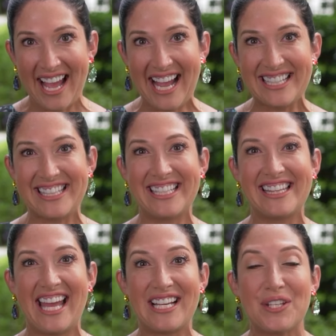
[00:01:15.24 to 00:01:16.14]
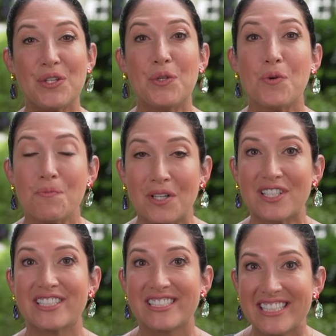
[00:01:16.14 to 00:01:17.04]
I think that
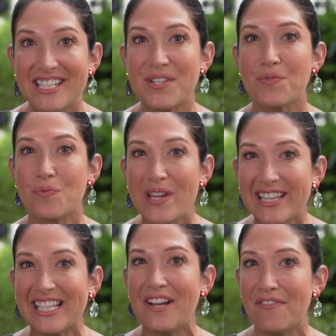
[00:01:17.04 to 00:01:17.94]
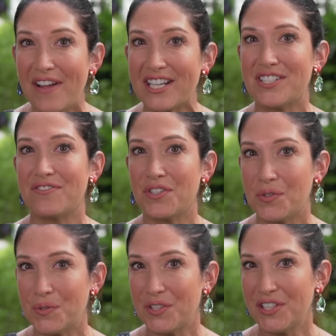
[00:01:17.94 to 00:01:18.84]
humor is a really effective
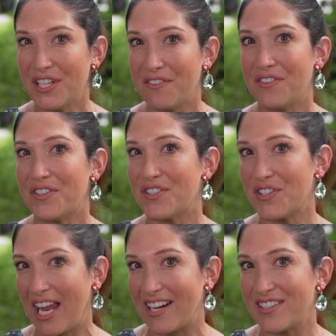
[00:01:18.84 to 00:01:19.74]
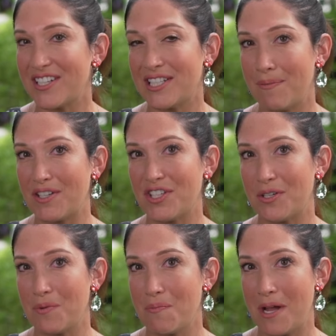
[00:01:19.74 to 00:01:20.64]
tool if you're scared,
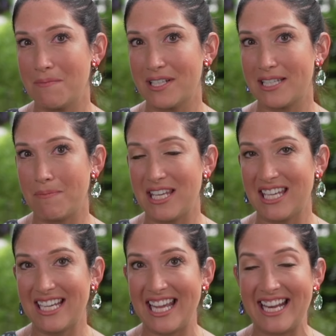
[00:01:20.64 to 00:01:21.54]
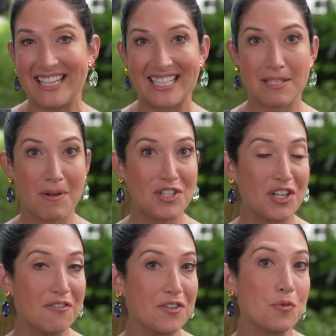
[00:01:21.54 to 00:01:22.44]
especially with public speaking. And I think
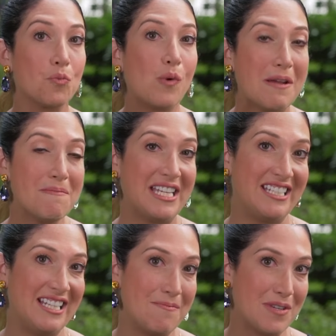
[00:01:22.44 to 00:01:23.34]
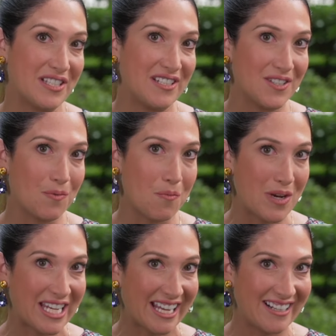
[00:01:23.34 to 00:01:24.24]
especially for women in business, when
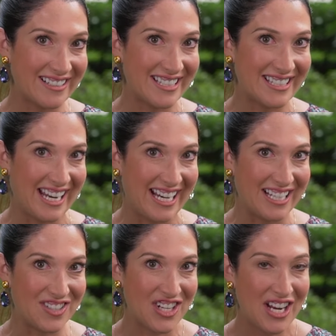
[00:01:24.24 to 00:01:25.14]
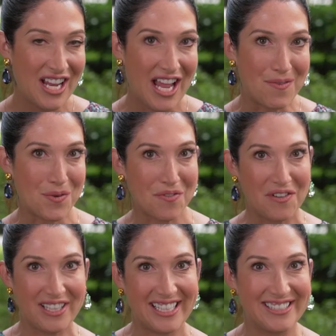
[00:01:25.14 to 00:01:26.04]
we get on a stage and we're
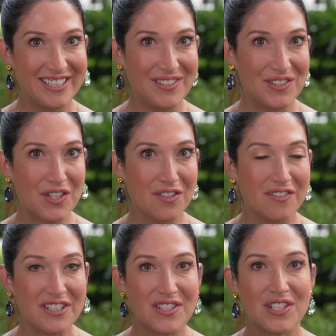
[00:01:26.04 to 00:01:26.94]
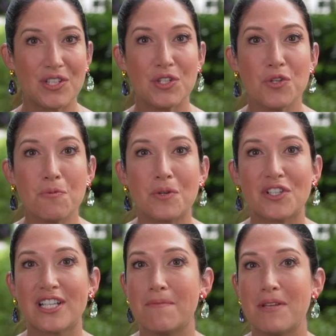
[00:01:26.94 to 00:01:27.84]
feeling a little nervous,
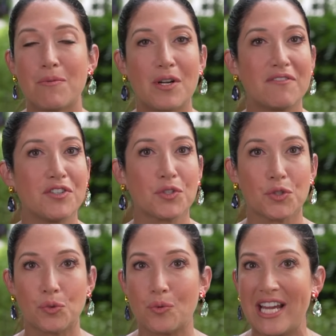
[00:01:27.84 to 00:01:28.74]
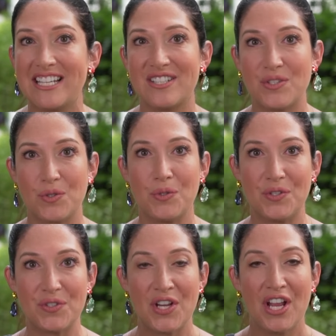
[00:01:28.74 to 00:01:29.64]
humor can be one of your greatest
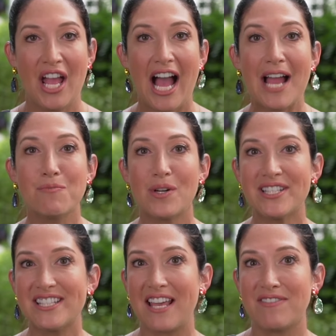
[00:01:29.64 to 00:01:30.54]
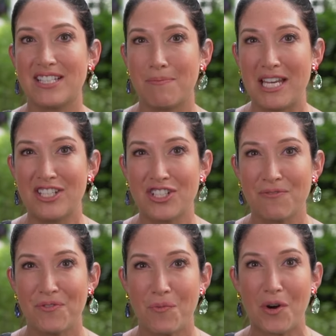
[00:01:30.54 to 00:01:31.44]
tools. I once gave a
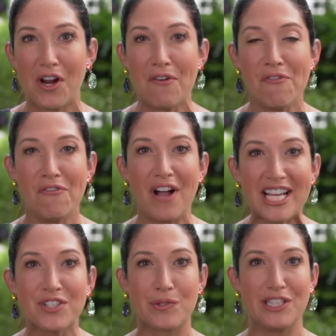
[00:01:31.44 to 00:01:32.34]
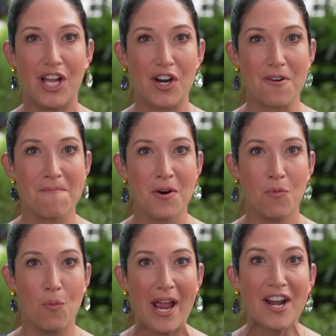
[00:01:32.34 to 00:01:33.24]
speech where a fire alarm
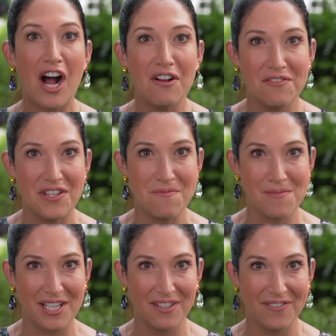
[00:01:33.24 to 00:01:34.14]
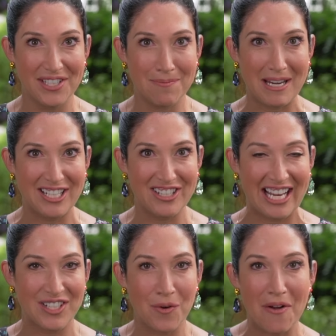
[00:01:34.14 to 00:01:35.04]
went off in the middle of the speech.
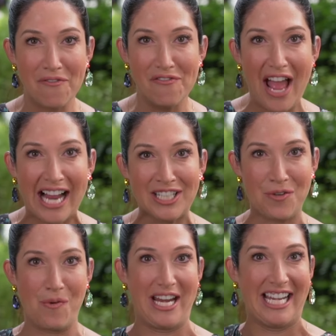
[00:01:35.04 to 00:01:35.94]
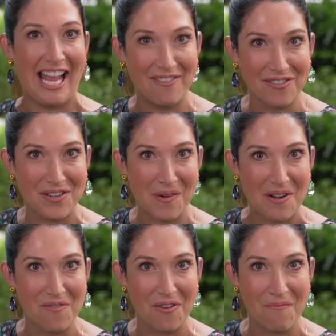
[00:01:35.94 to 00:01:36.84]
They had to evacuate
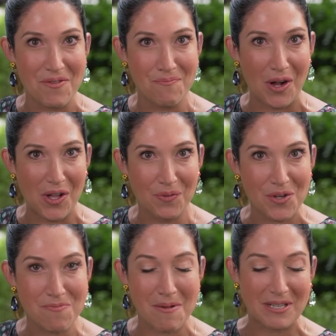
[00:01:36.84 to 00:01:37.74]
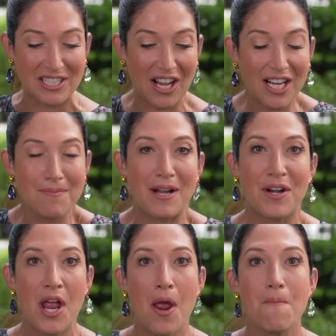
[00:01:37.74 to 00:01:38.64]
everyone from the ballroom. I mean, talk
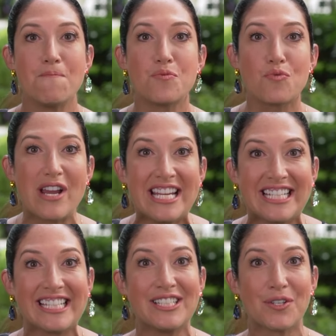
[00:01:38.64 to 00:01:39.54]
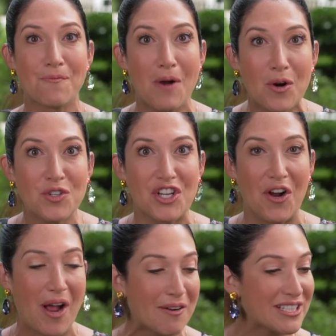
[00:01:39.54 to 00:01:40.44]
about breaking your
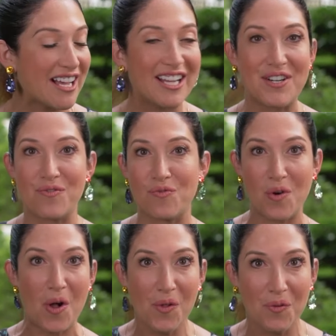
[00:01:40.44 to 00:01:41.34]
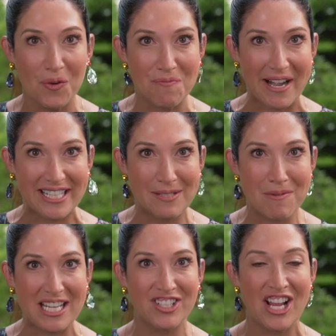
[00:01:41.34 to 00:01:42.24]
mojo. I was on a roll with my
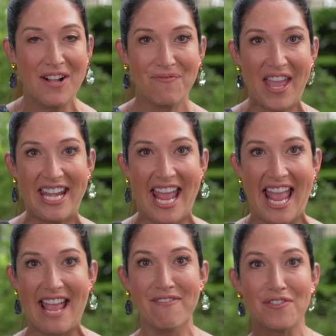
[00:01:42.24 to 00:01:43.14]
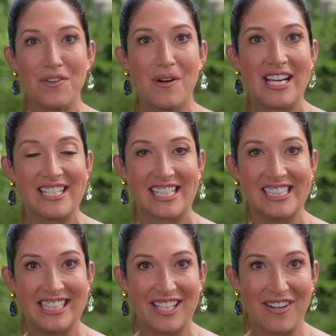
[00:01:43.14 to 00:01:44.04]
speech and everyone had to
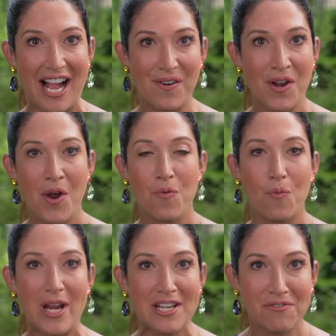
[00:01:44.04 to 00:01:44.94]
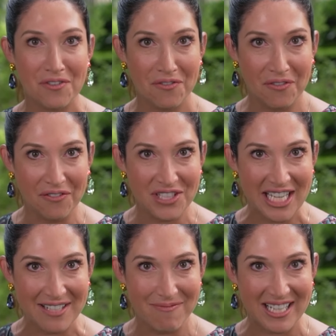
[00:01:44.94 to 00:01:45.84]
clear out, wait for
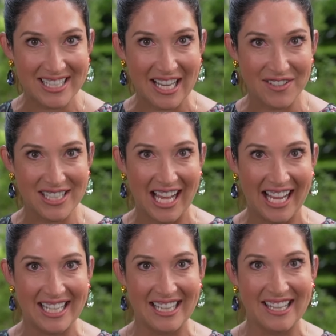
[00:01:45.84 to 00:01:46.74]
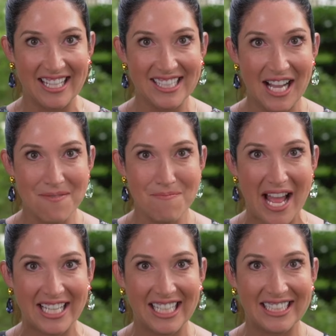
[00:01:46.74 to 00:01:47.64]
15 minutes outside, and then come
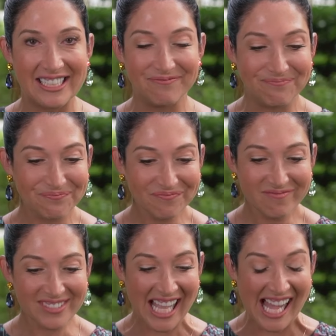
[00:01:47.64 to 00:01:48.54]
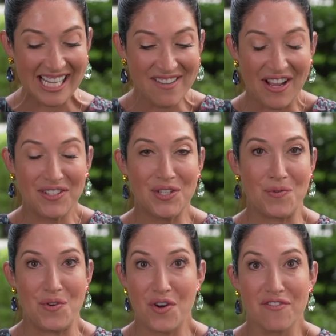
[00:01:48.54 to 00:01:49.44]
back in. And I was so
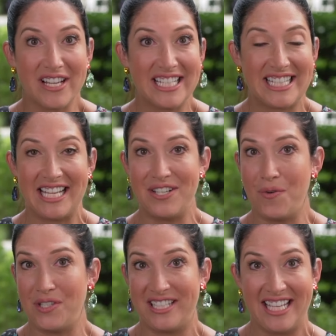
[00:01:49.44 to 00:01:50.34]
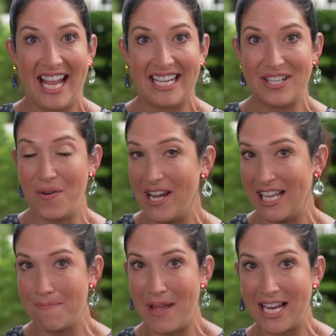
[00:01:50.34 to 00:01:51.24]
nervous. I didn't know what to say. I didn't know how to
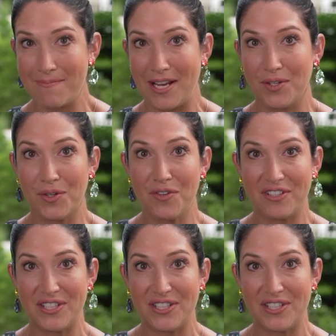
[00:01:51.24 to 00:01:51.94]
get back in my groove.